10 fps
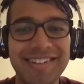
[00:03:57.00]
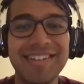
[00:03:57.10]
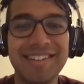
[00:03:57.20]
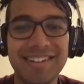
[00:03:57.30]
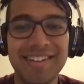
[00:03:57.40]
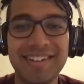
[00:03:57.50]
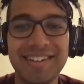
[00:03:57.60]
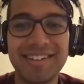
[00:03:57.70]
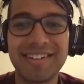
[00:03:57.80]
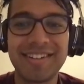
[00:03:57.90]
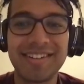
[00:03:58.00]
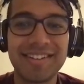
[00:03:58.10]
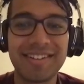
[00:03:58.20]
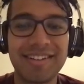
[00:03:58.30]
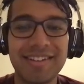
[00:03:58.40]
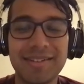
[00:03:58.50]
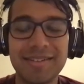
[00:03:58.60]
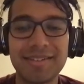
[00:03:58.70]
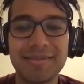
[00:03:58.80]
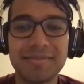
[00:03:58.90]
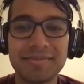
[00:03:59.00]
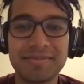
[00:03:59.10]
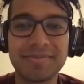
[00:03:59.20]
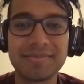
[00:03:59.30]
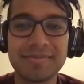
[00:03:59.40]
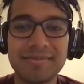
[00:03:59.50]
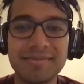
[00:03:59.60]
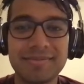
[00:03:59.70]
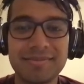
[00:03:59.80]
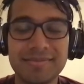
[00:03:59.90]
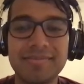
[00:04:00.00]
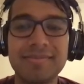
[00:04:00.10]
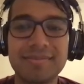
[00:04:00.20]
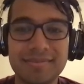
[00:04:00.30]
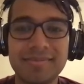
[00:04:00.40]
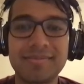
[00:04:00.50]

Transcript: The person shown says nothing.